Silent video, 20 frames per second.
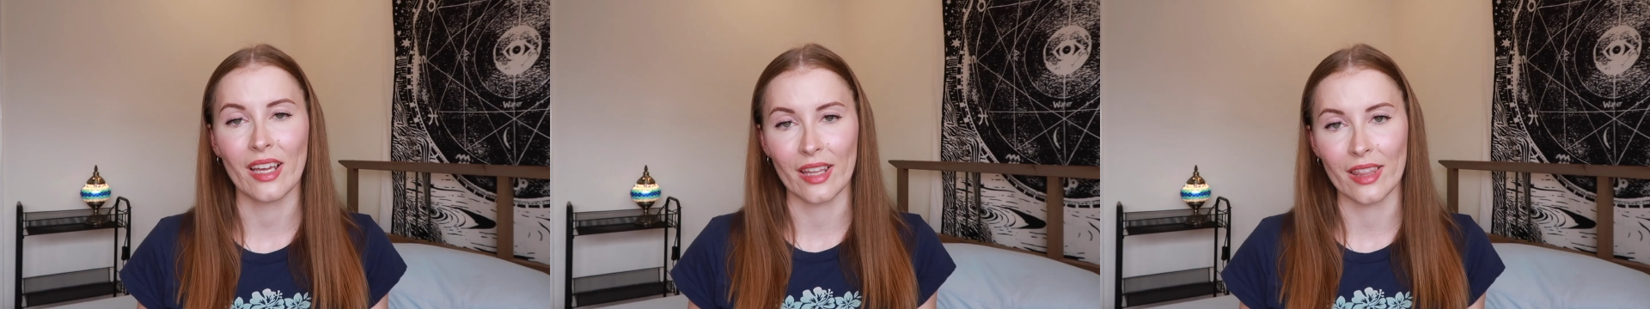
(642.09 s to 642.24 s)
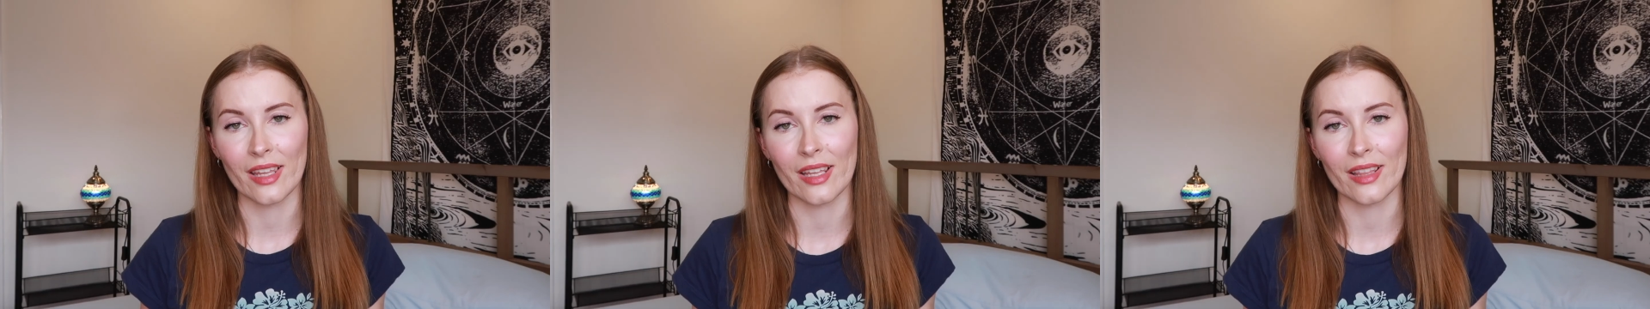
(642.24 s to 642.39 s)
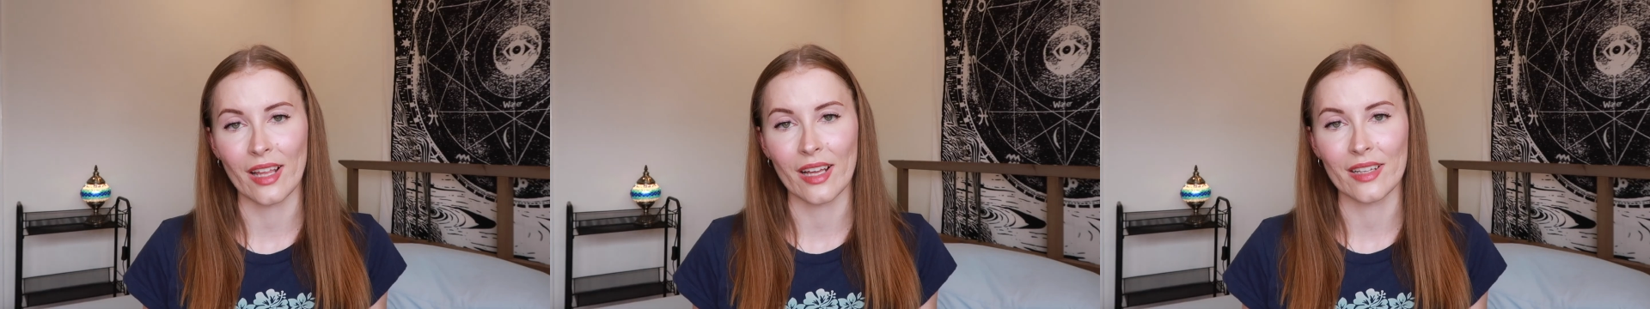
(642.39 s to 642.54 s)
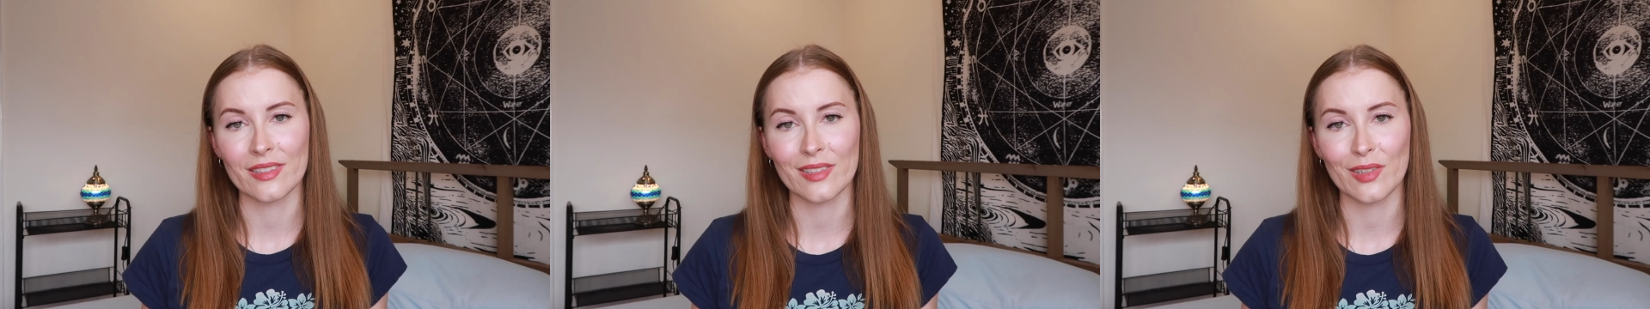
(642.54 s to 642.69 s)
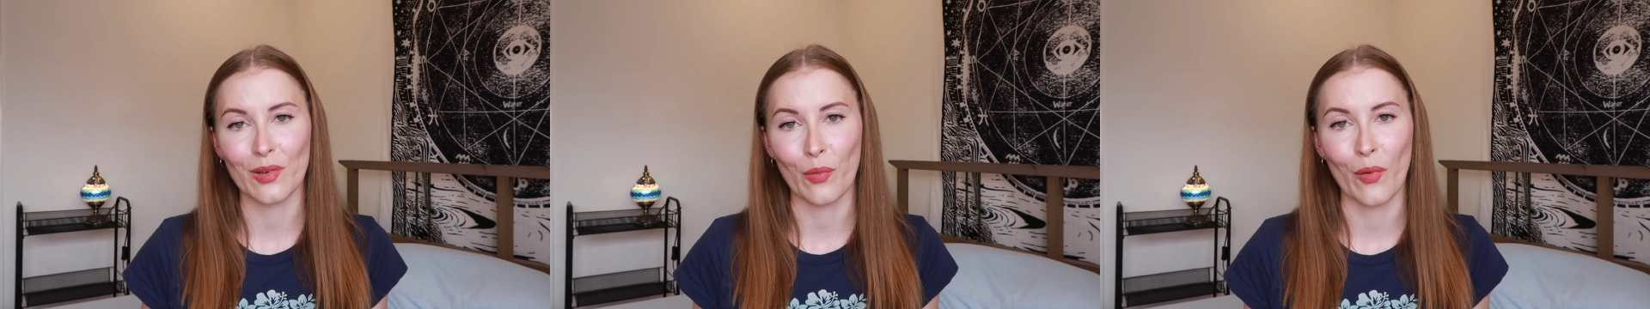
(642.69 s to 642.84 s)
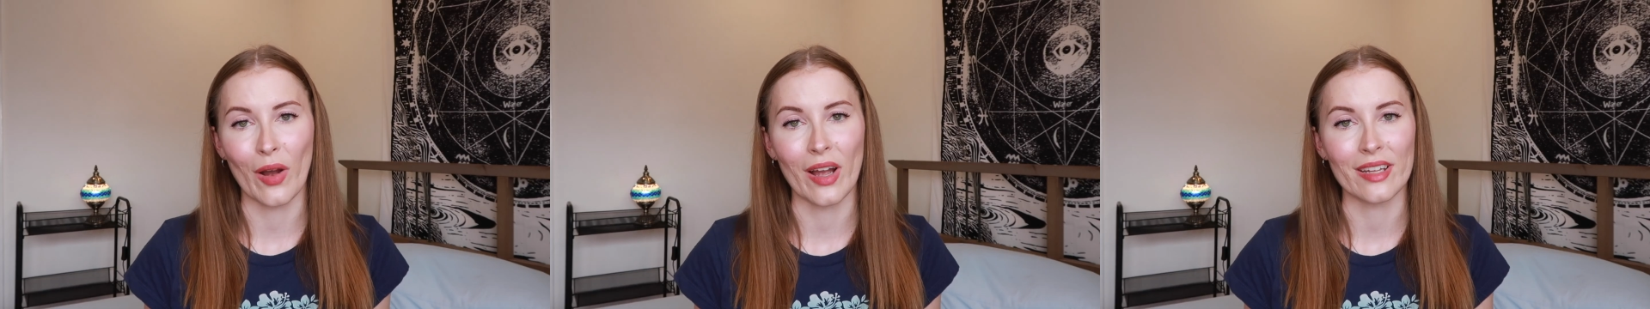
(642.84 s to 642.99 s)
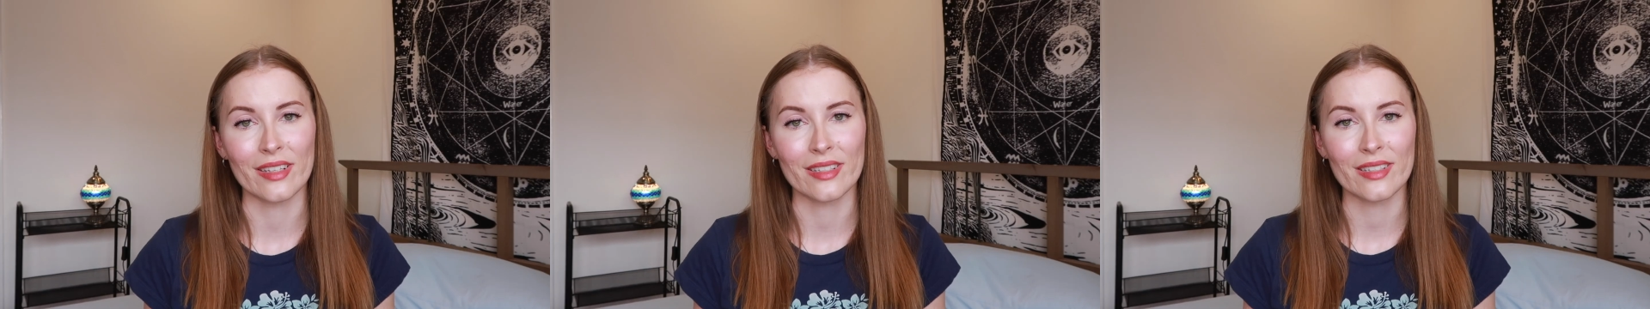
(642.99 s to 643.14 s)
I think that's
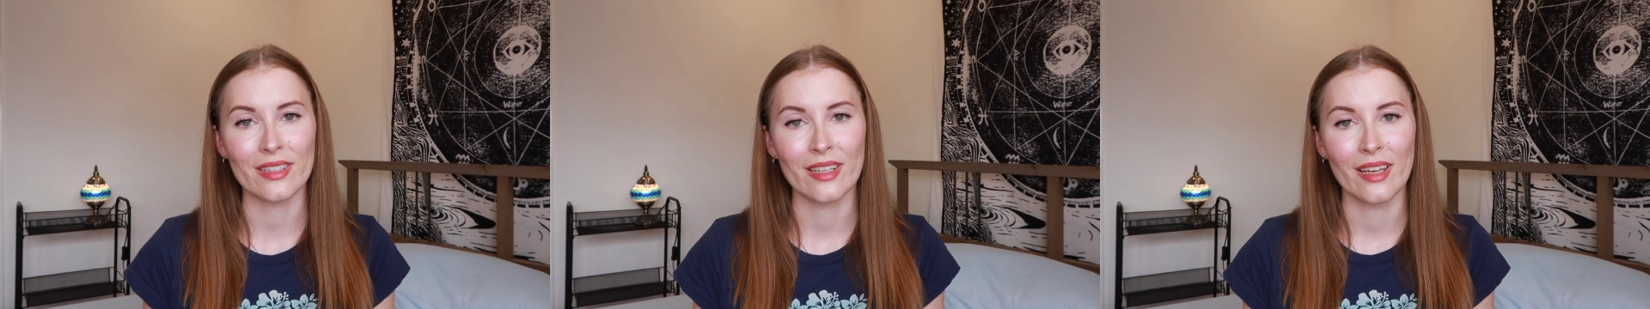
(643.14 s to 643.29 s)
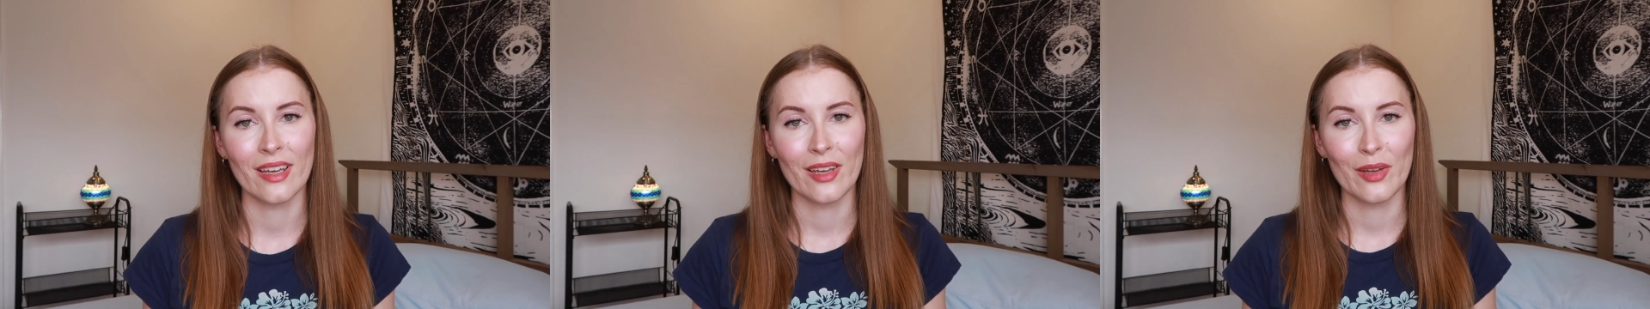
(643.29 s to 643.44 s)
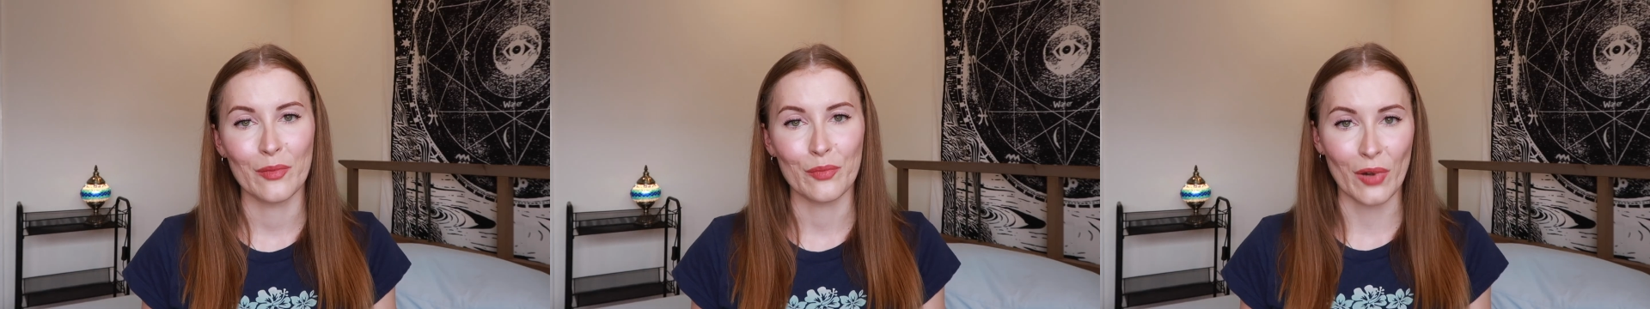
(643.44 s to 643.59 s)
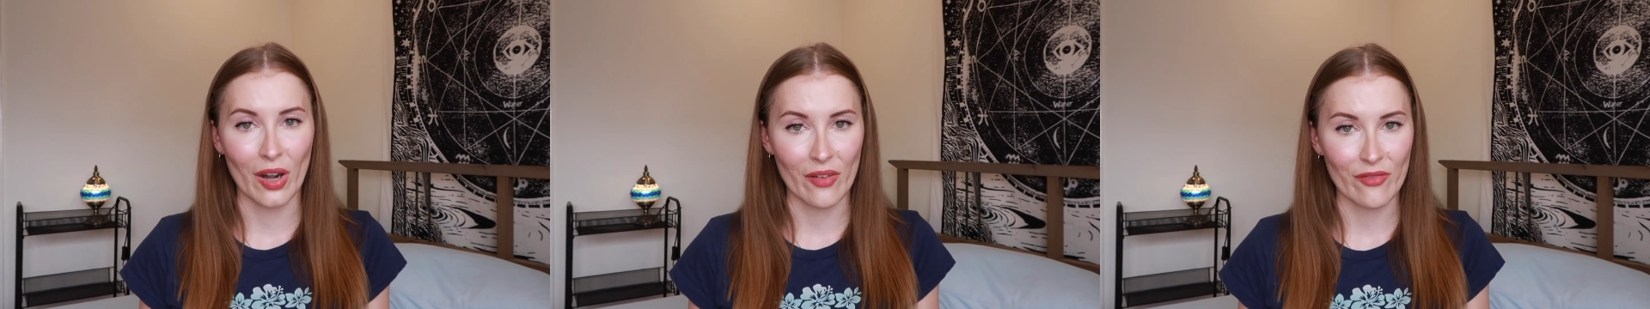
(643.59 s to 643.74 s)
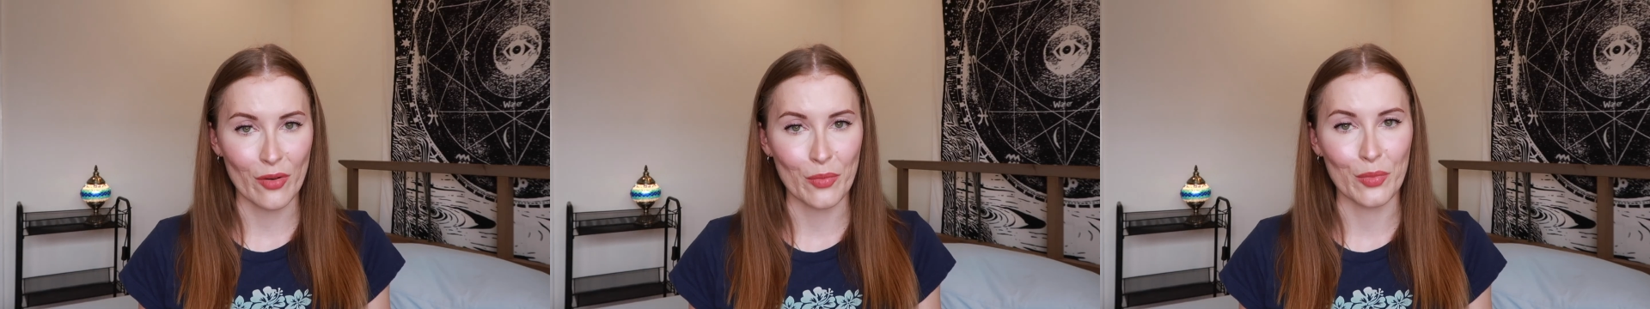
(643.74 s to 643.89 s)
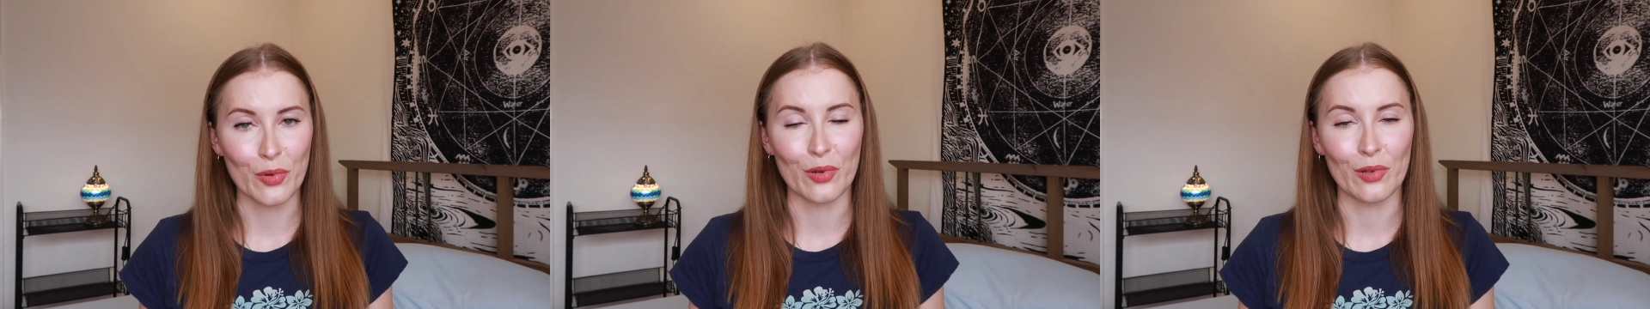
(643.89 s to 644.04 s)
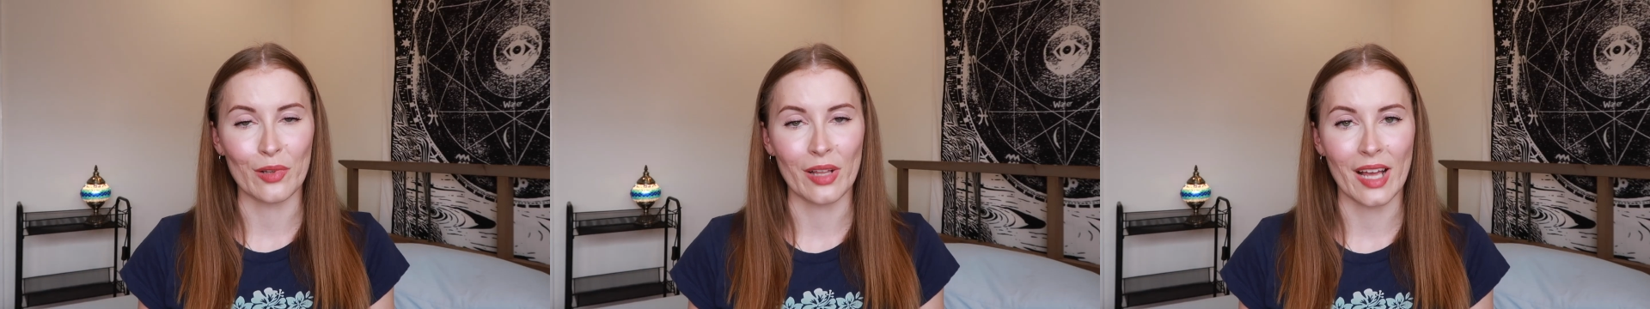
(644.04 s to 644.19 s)
quite
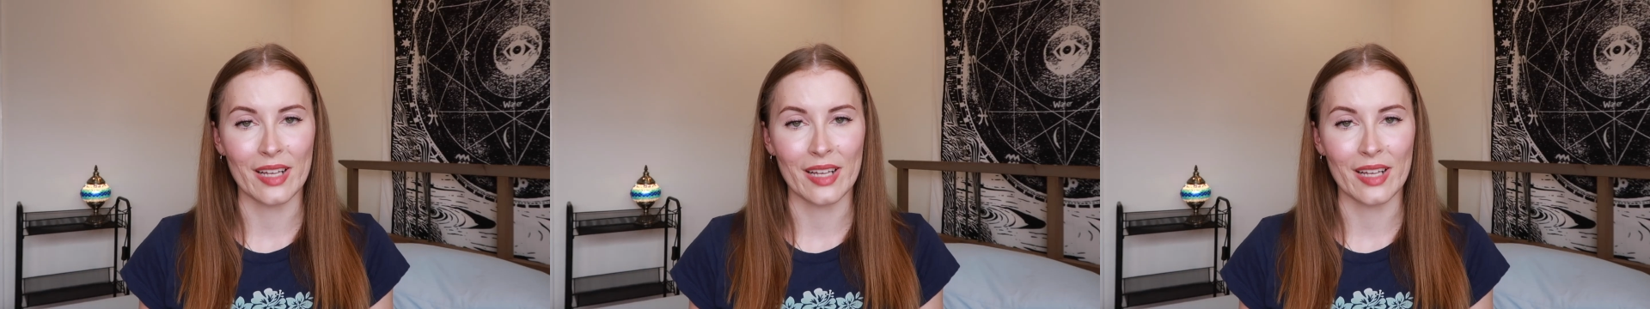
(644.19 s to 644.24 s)
preferable